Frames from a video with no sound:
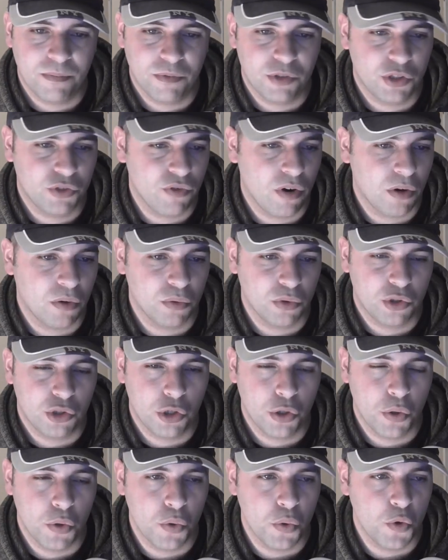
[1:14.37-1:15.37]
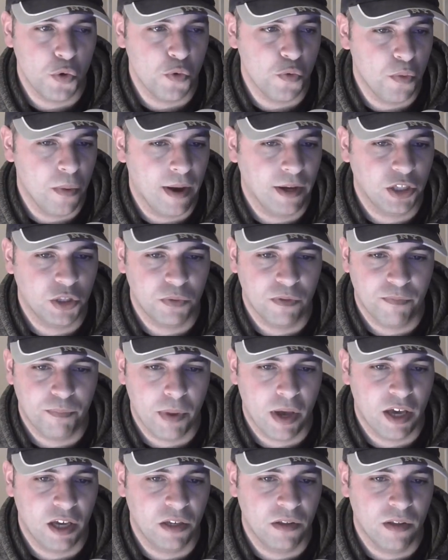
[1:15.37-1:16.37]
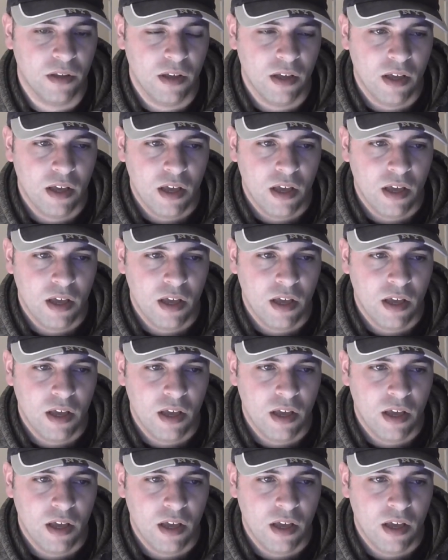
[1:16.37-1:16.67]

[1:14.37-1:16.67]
struggle too much with Bane.